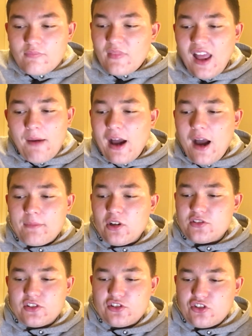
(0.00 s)
I'm not
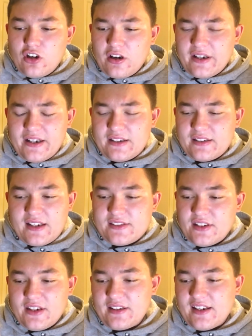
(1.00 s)
so sure.
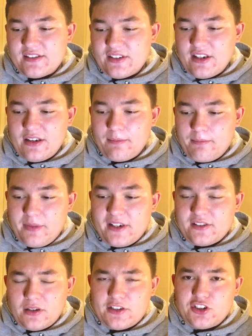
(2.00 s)
That's a big
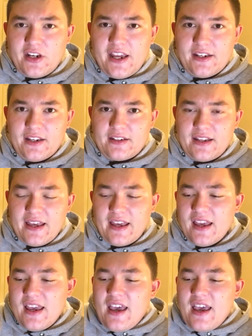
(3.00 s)
selection headache there.